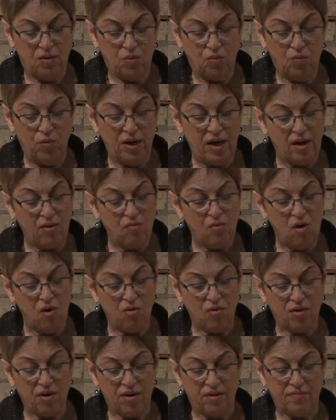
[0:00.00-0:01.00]
When I
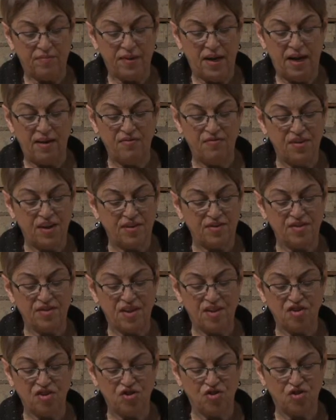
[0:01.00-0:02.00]
woke, I felt
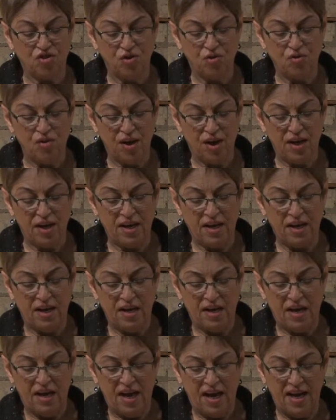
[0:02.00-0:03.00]
such joy.
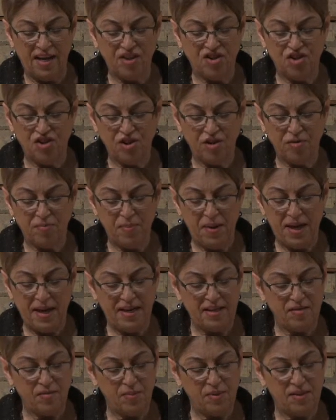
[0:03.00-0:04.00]
I shook my
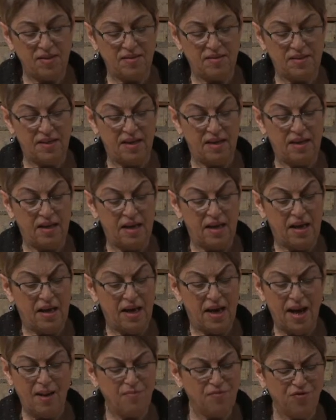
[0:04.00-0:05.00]
husband and said,
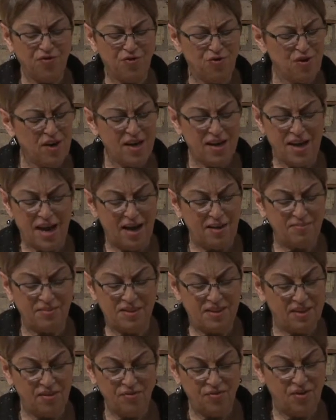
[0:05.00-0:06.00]
"I'm free,
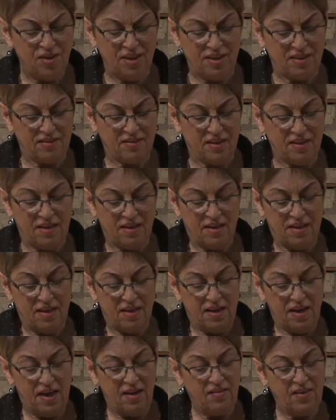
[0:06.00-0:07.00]
I'm different."
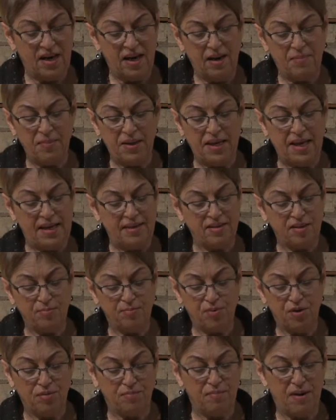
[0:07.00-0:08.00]
And then I began to
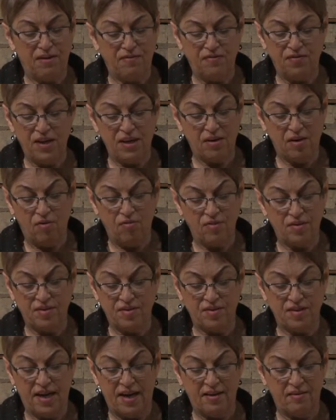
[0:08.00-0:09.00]
put my feet over the
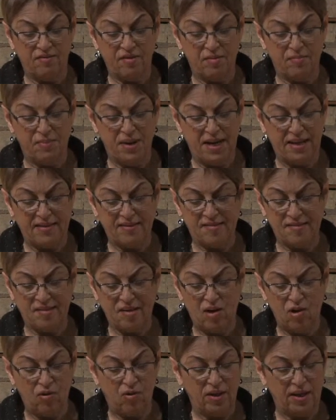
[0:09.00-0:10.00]
side of the bed
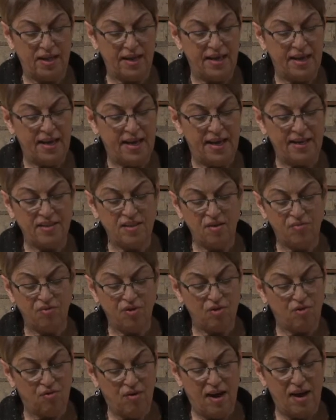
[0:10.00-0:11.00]
slowly, as if
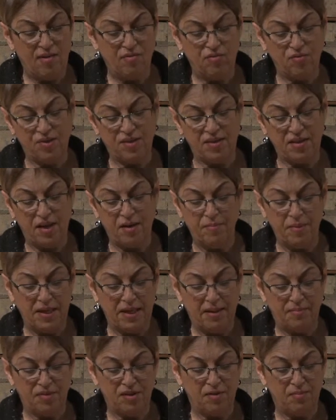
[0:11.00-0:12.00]
the ground was coming
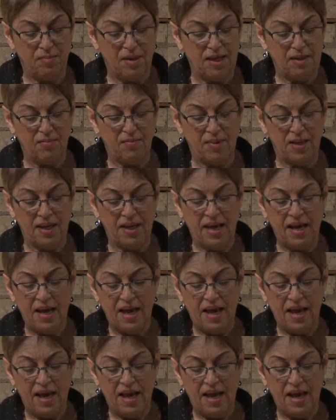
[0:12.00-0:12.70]
up to meet me.